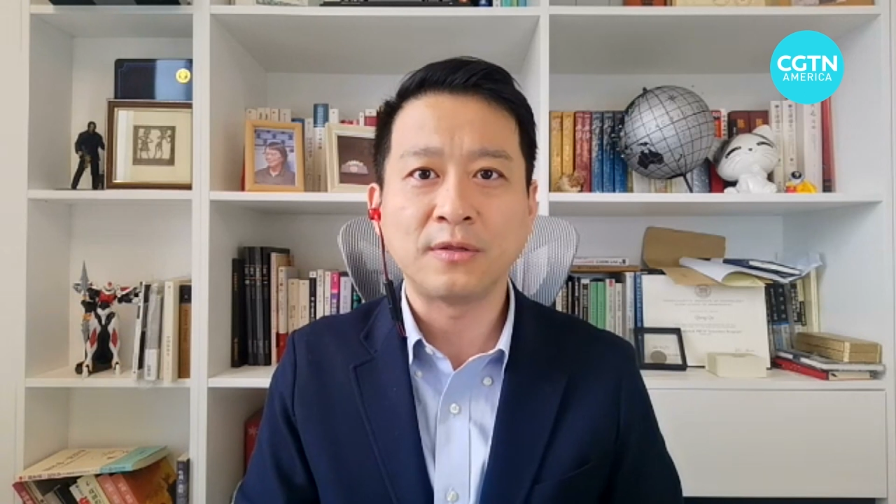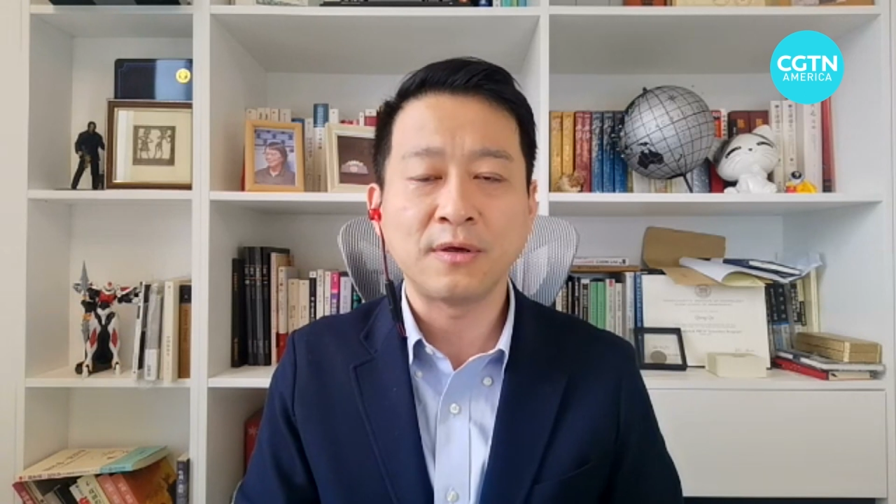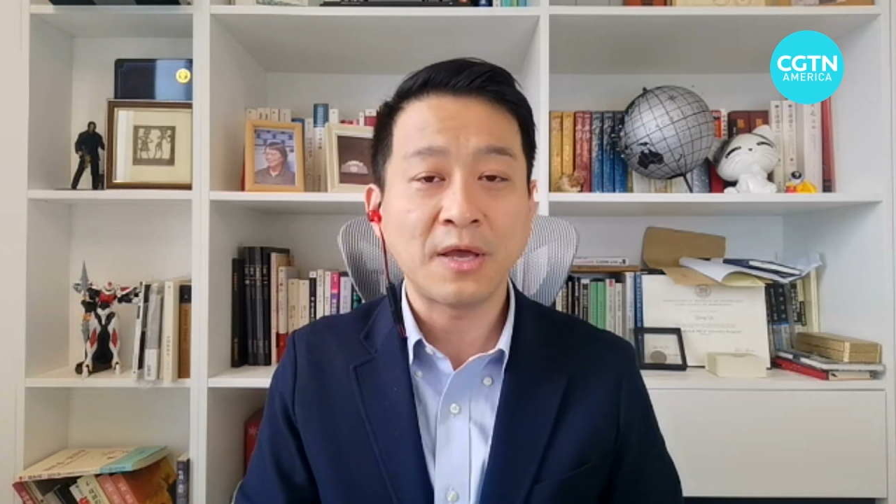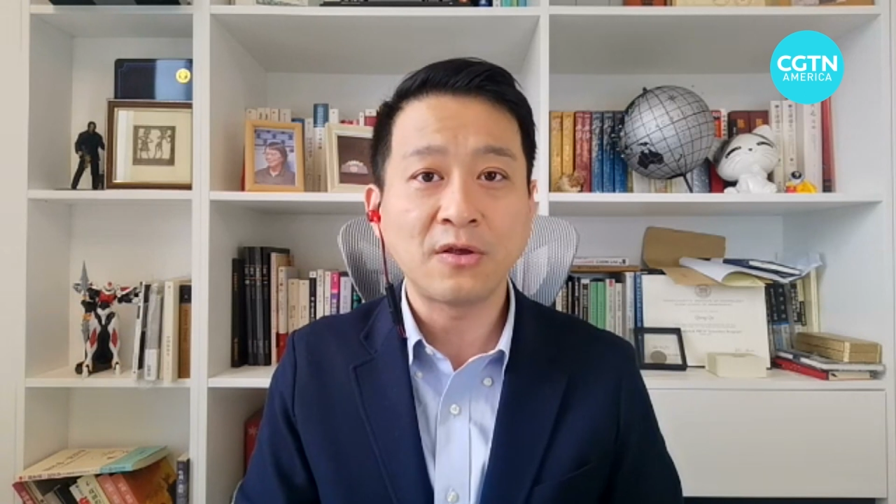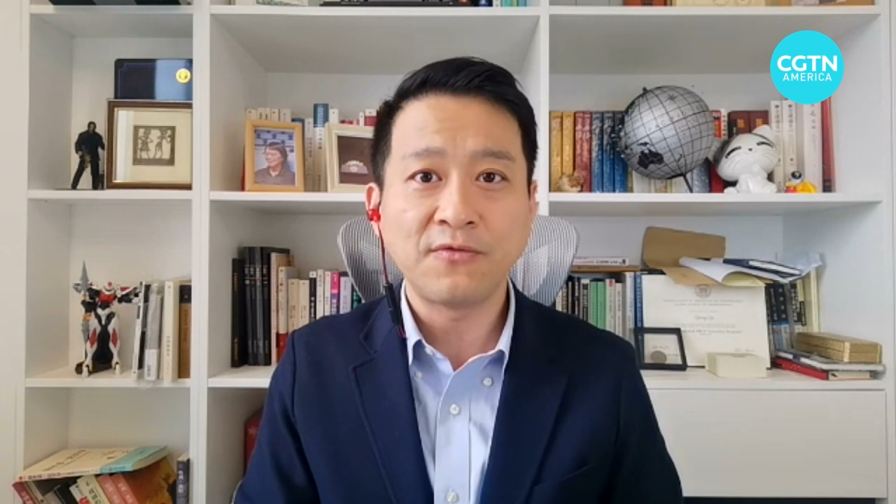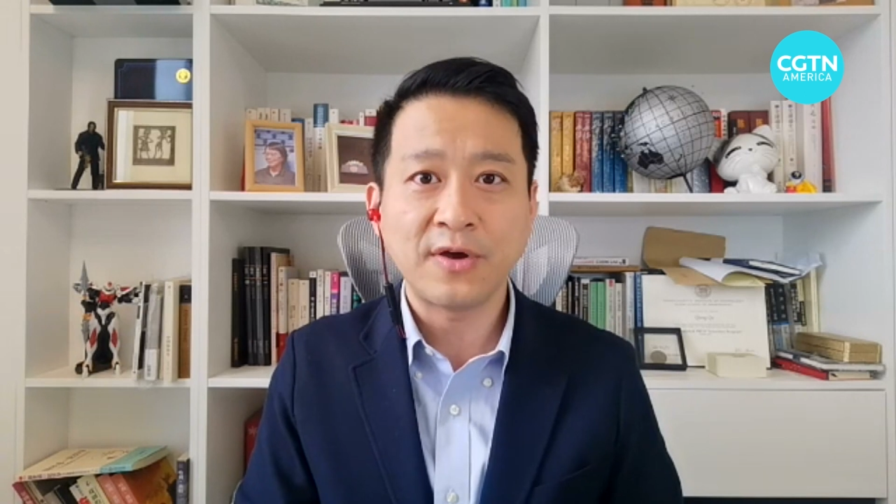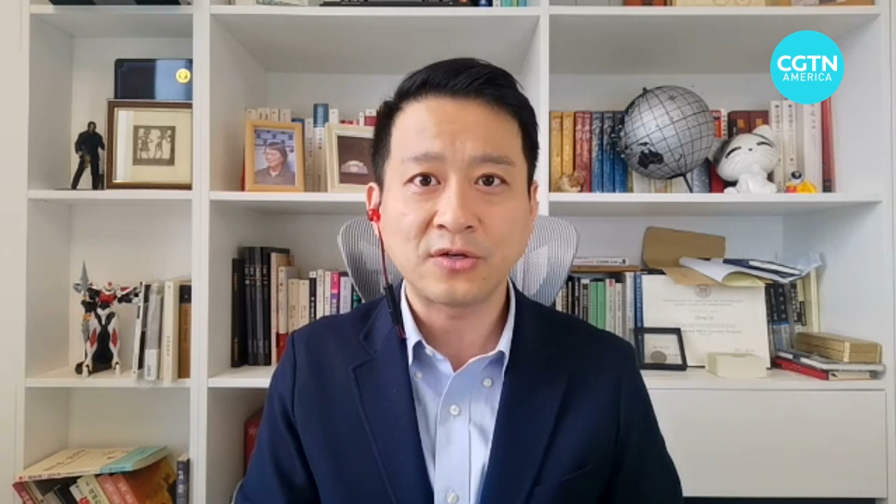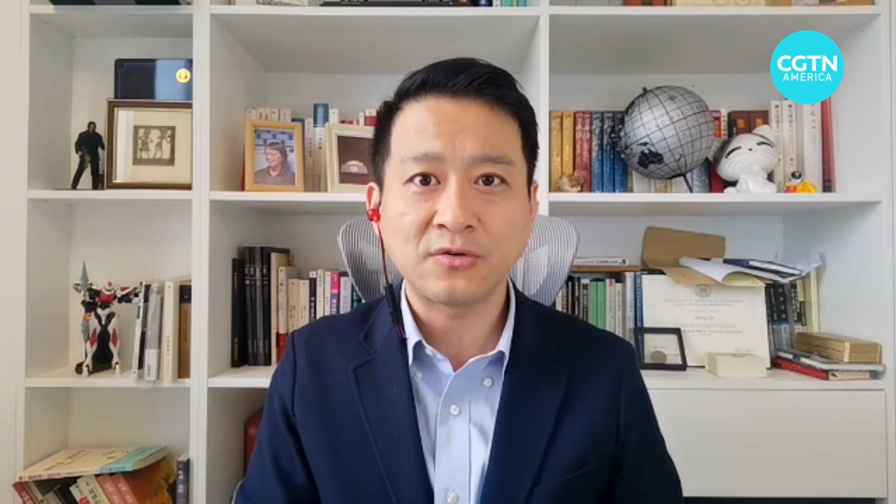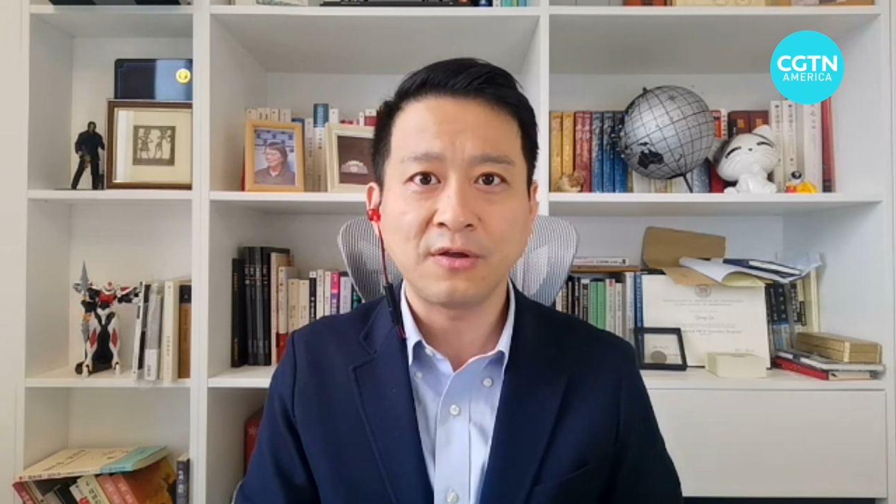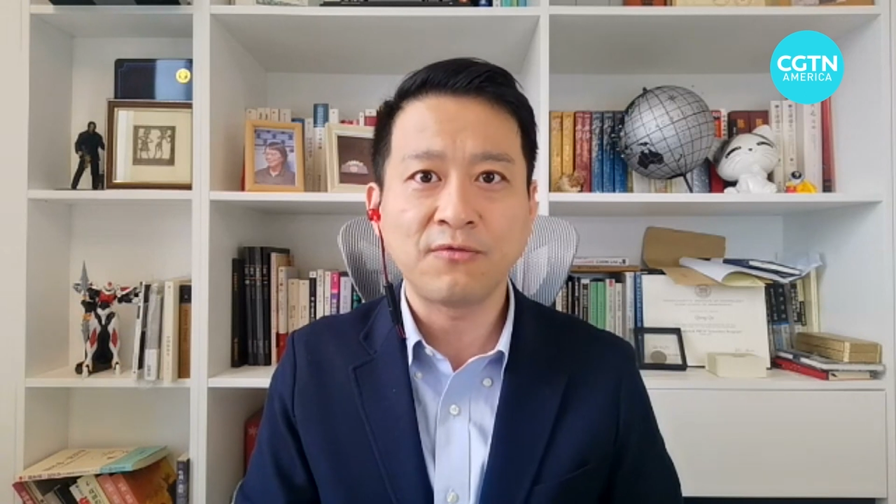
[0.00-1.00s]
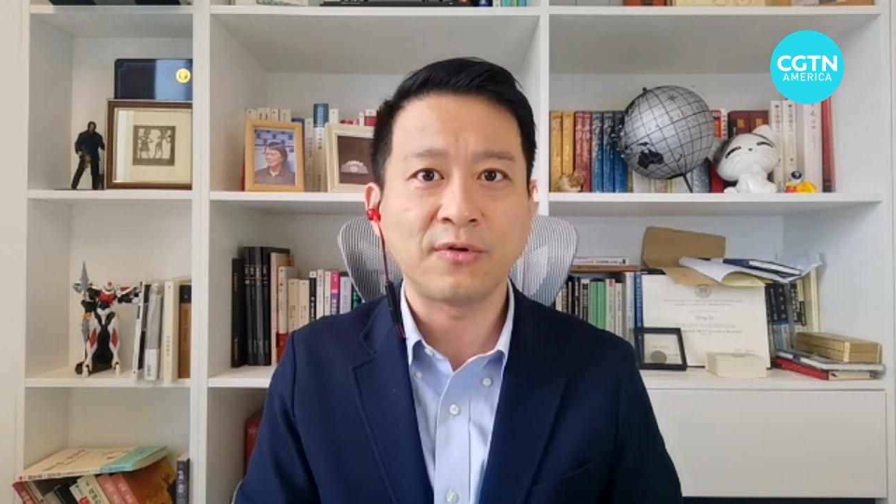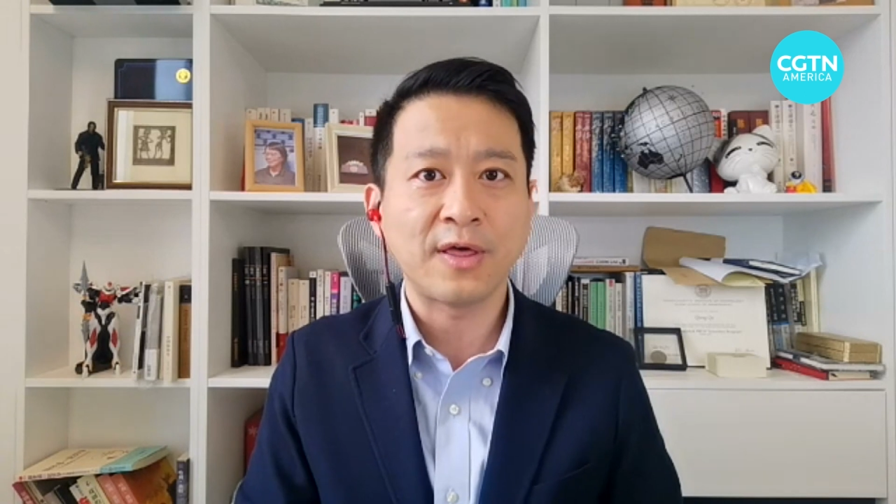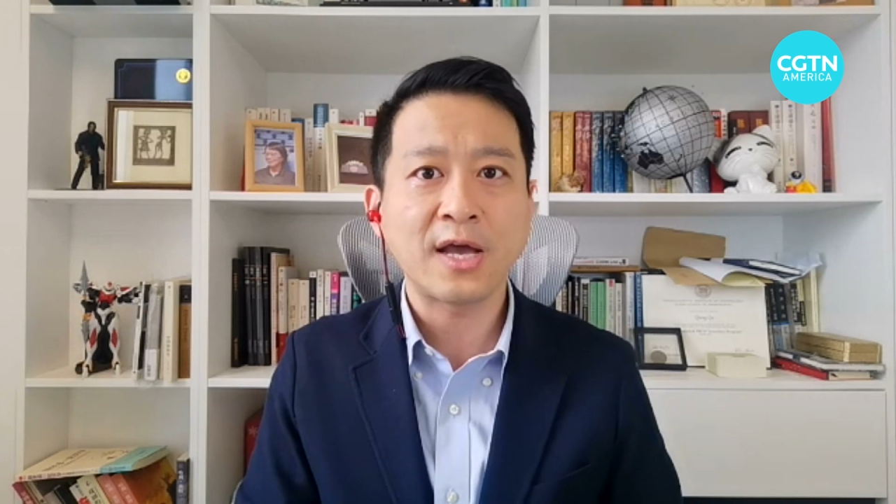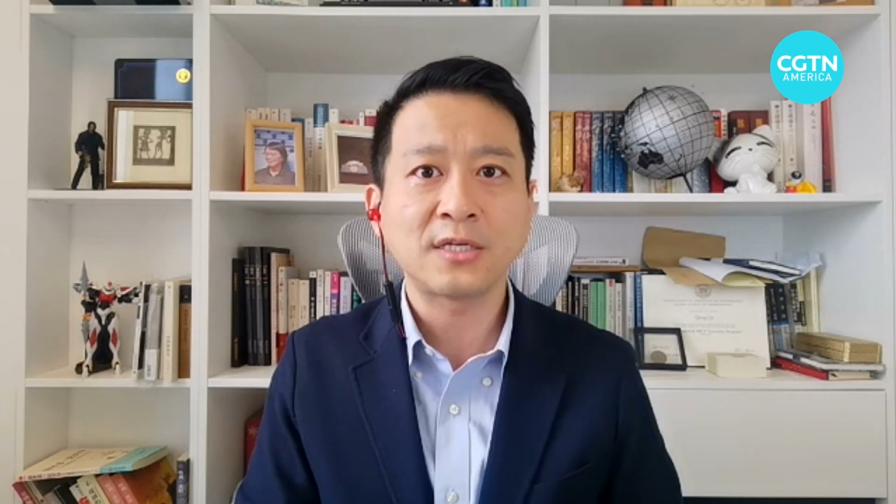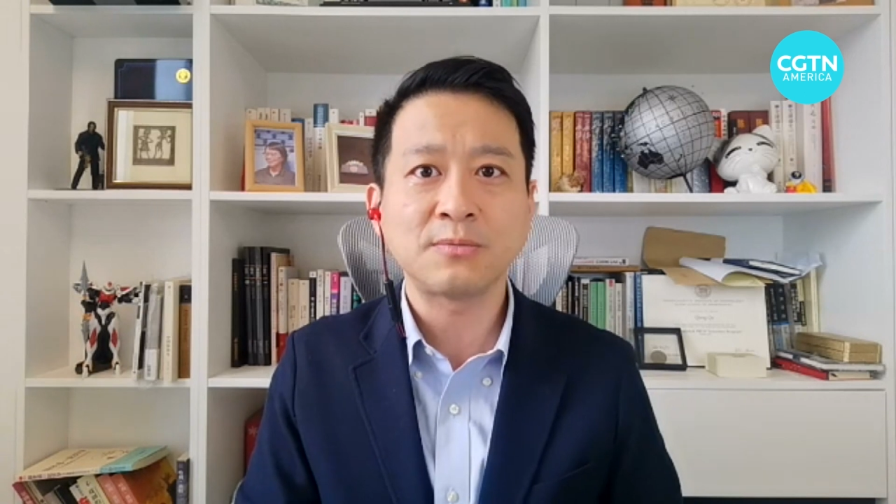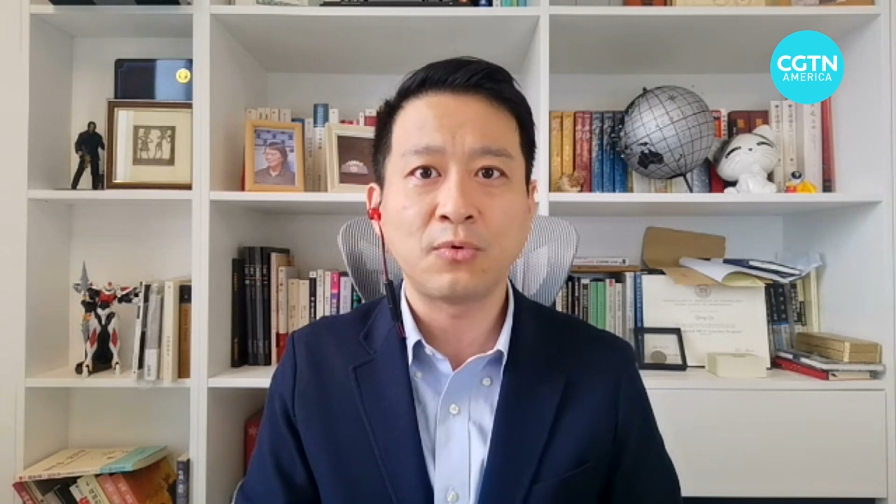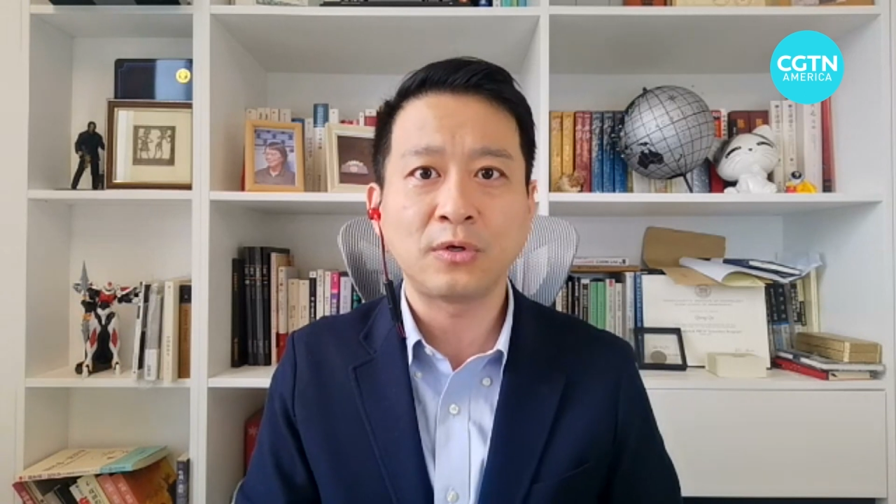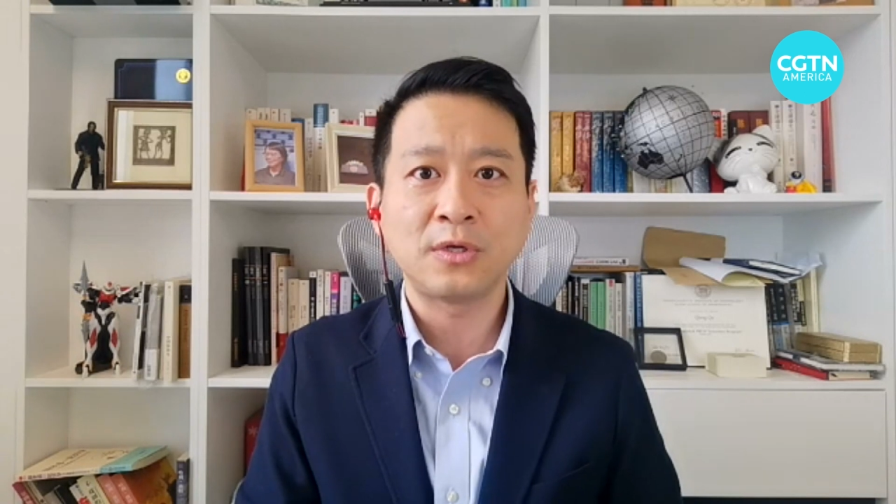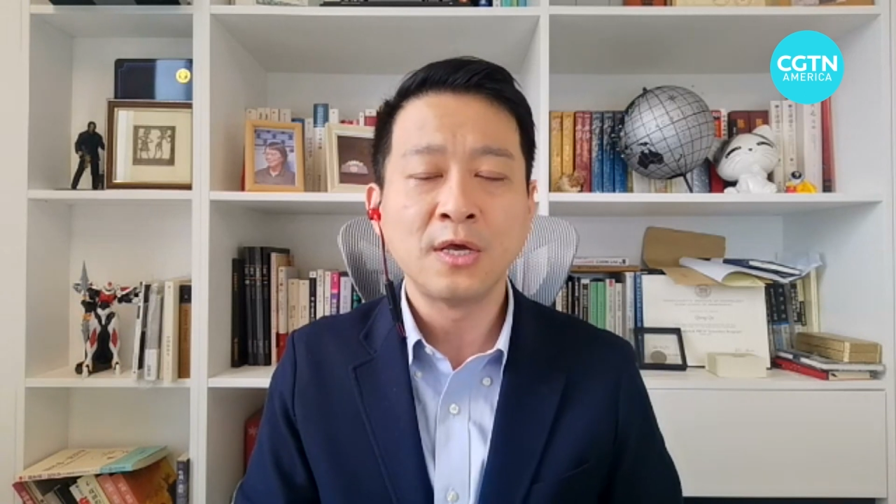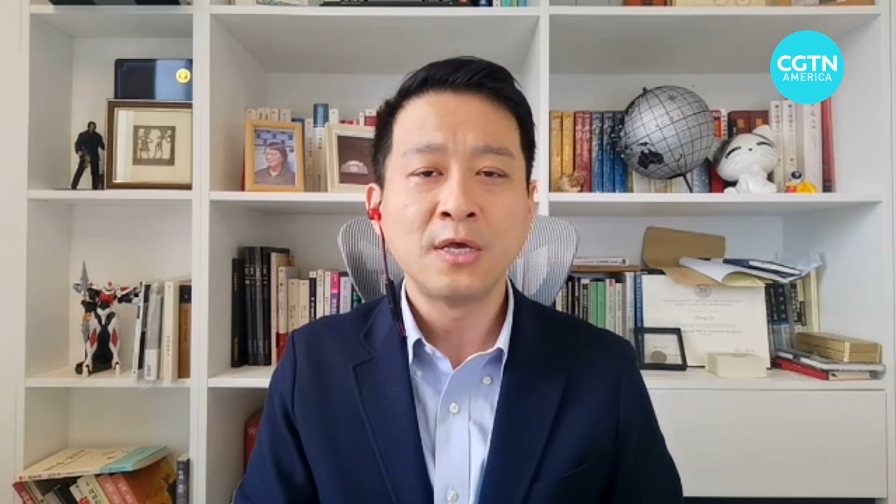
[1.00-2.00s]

the manufacturing, for the export,